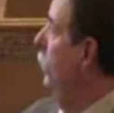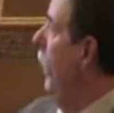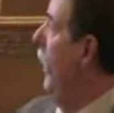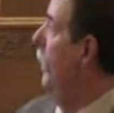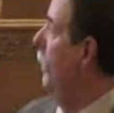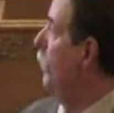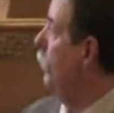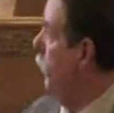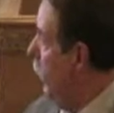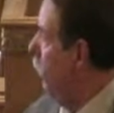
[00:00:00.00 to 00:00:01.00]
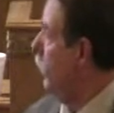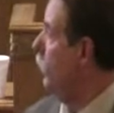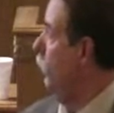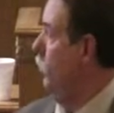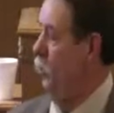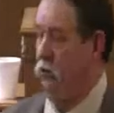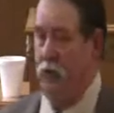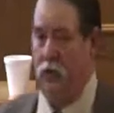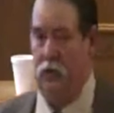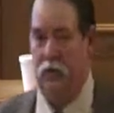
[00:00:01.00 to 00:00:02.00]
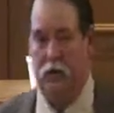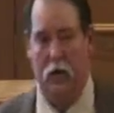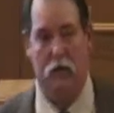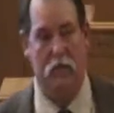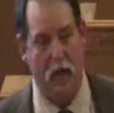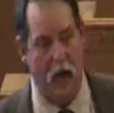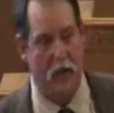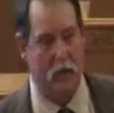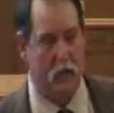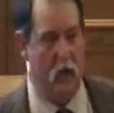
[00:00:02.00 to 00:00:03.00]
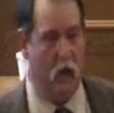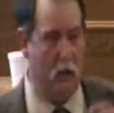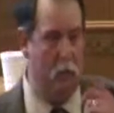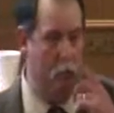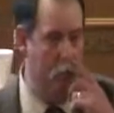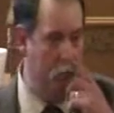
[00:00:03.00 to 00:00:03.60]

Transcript: by the spiritual union of God's law.